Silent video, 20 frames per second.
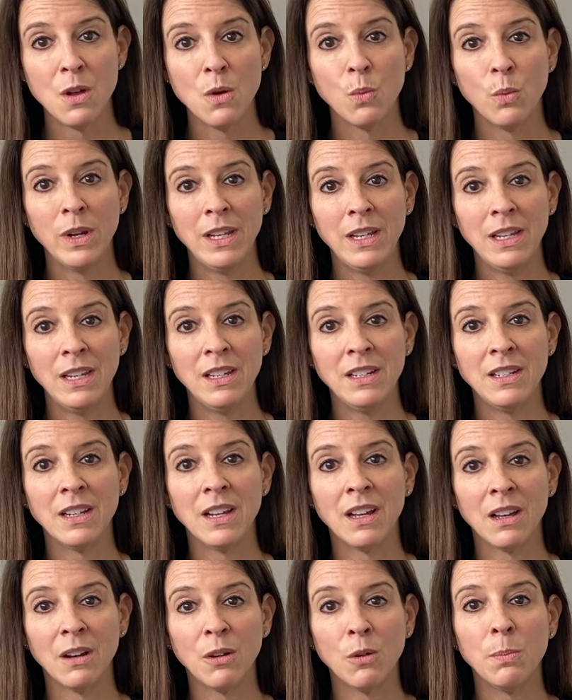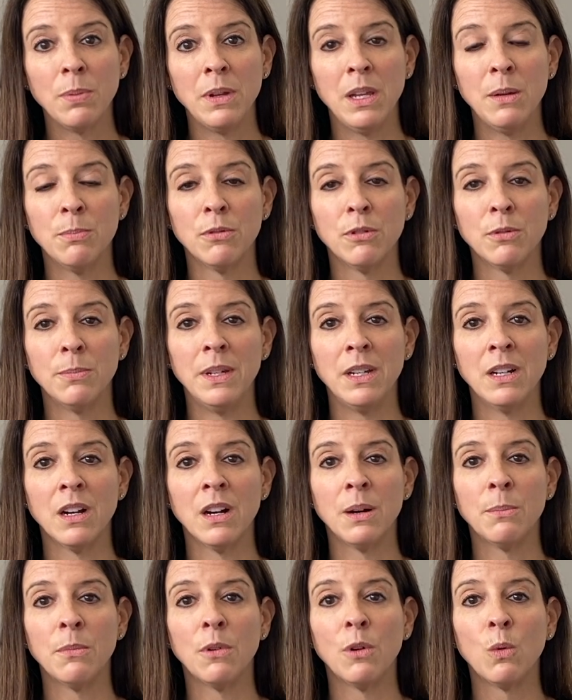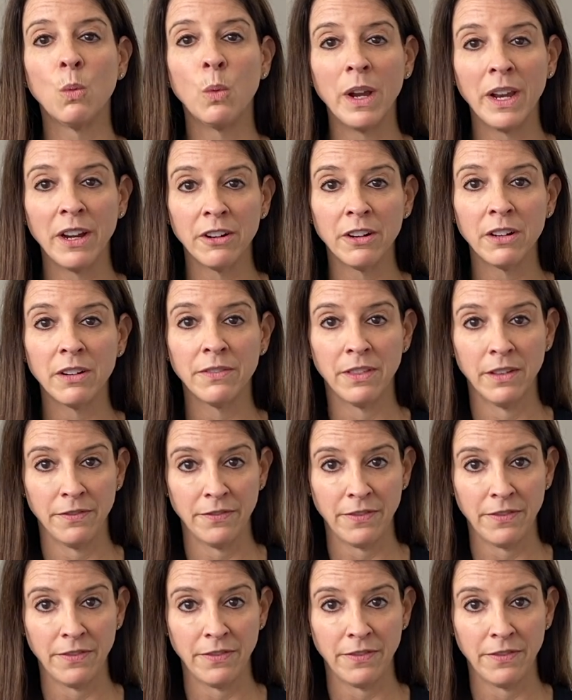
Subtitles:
We need to help people become aware of the